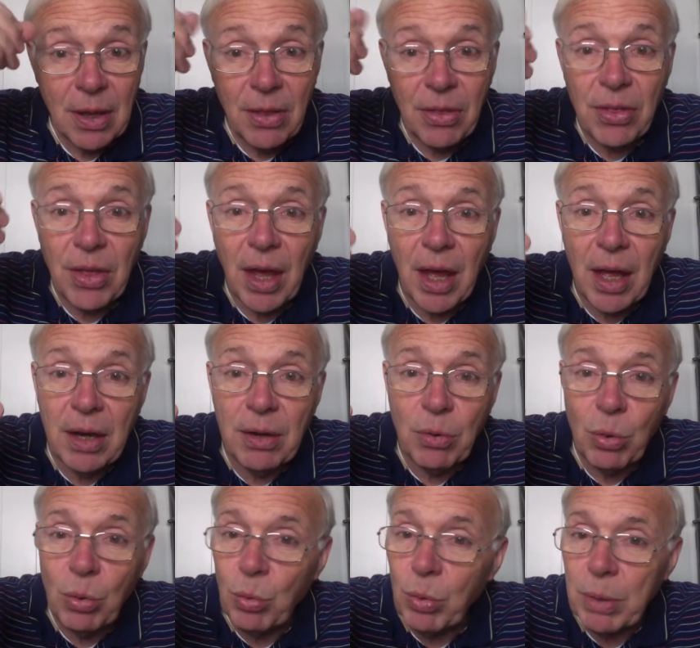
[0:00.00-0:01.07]

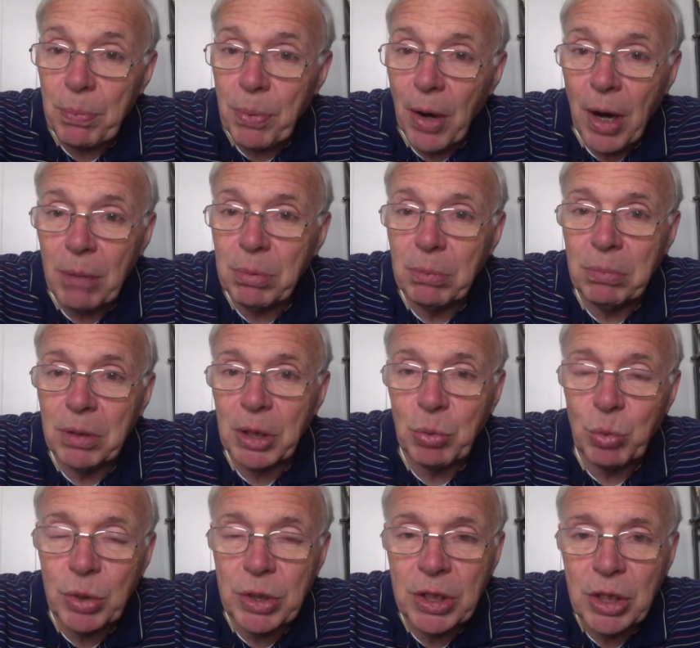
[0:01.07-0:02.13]
then we probably
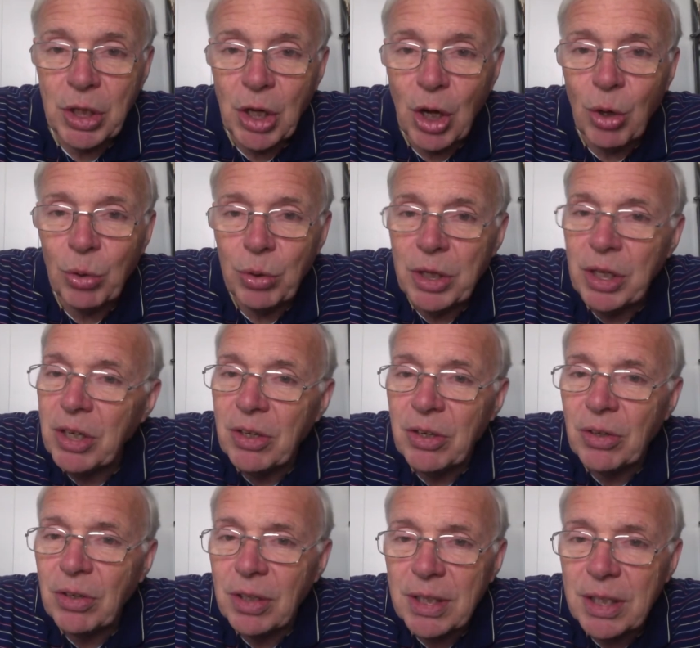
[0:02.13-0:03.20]
wouldn't know
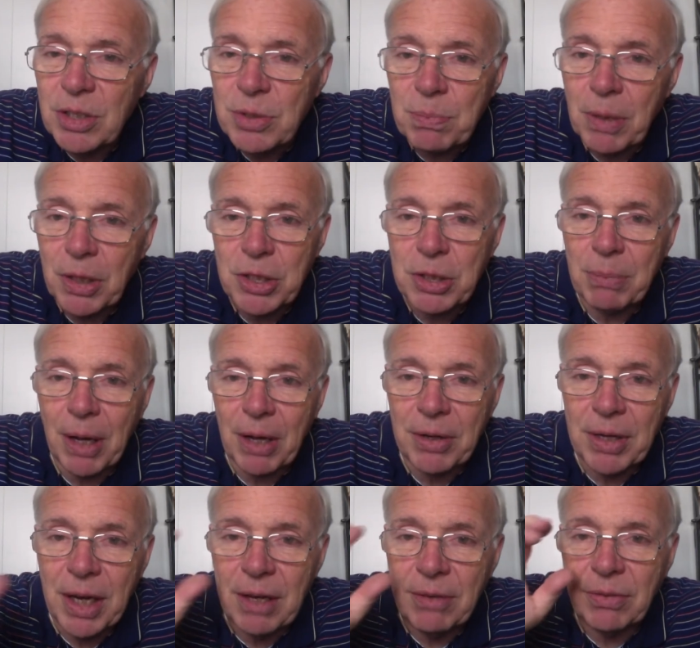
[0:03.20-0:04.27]
nearly as much about
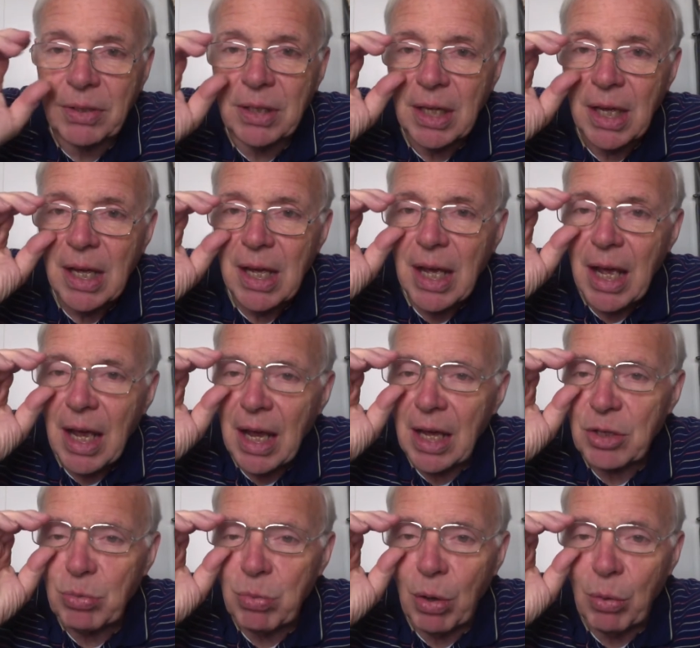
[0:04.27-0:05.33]
David
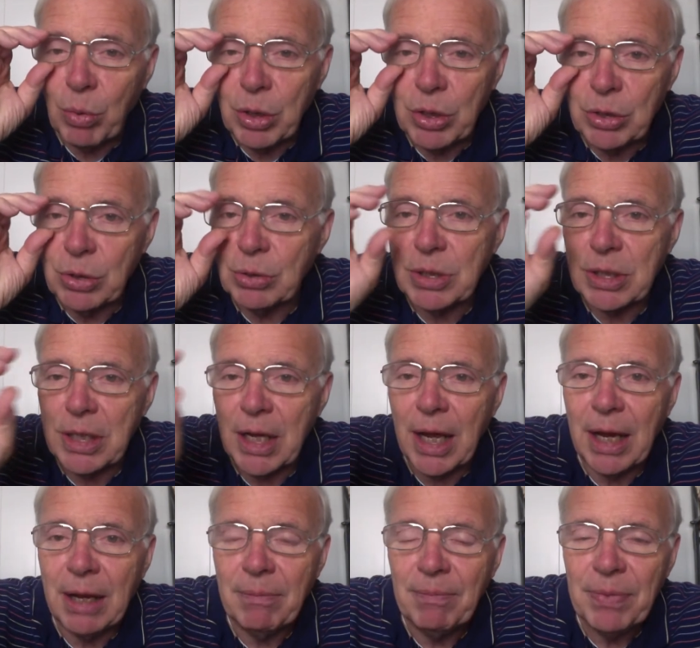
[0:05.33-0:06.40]
as what we do today.